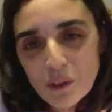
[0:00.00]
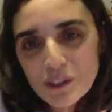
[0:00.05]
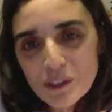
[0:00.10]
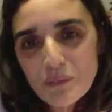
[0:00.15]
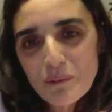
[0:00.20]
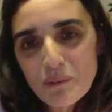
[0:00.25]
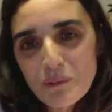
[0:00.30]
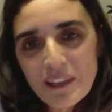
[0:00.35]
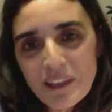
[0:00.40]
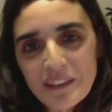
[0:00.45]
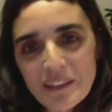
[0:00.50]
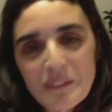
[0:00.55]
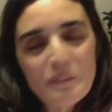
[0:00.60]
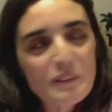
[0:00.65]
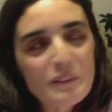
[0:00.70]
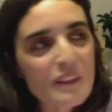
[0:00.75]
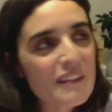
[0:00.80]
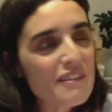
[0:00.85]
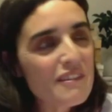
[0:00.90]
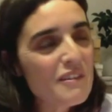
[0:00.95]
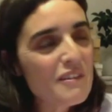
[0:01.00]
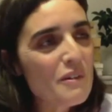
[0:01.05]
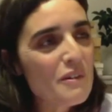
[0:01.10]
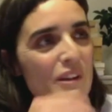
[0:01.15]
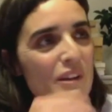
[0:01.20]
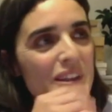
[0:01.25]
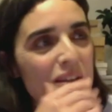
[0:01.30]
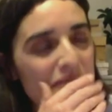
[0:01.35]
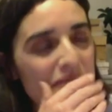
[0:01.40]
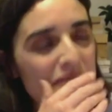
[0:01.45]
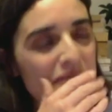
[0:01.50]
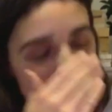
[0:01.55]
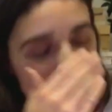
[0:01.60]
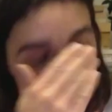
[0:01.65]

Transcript: possible. That's not what I'm